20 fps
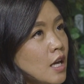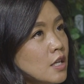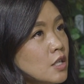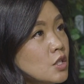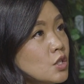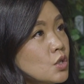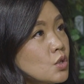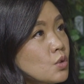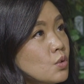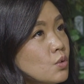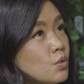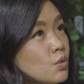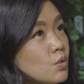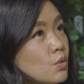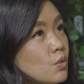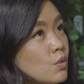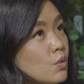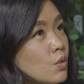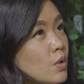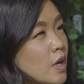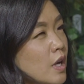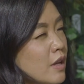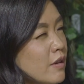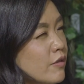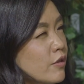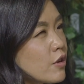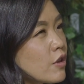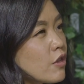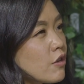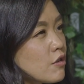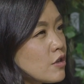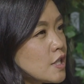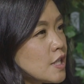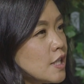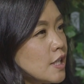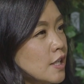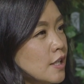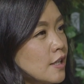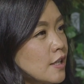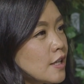and 12 or
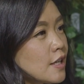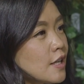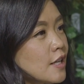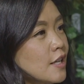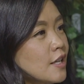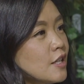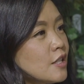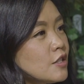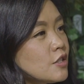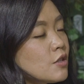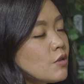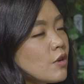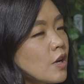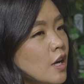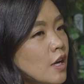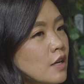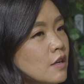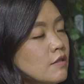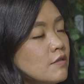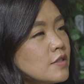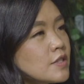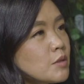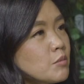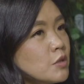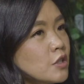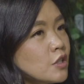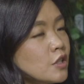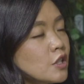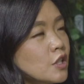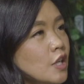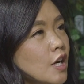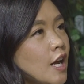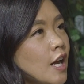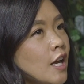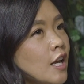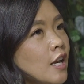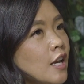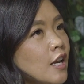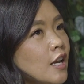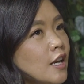13. So kind of similar.
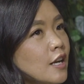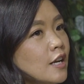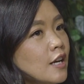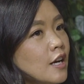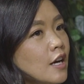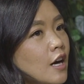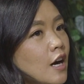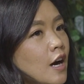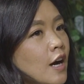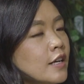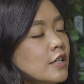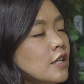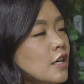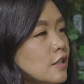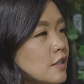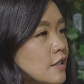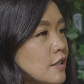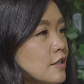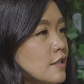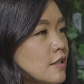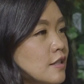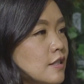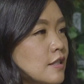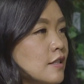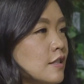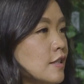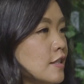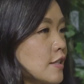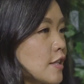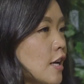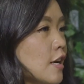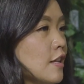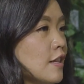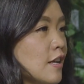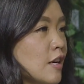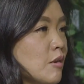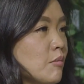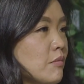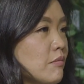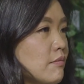And I talk to this kind
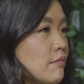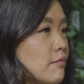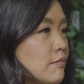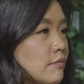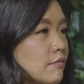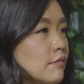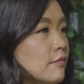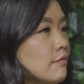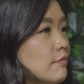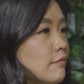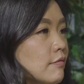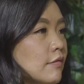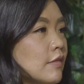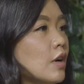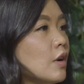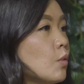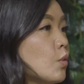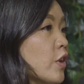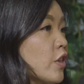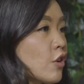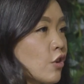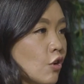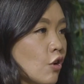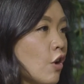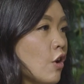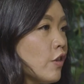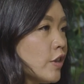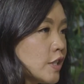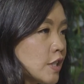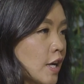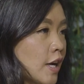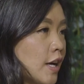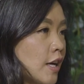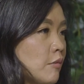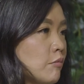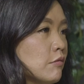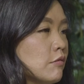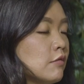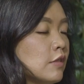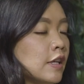of thing with her all the
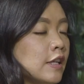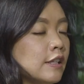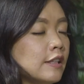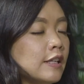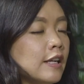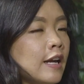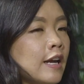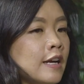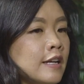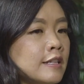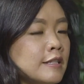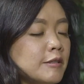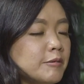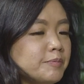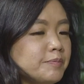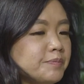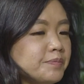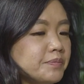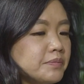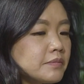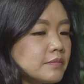time, right? And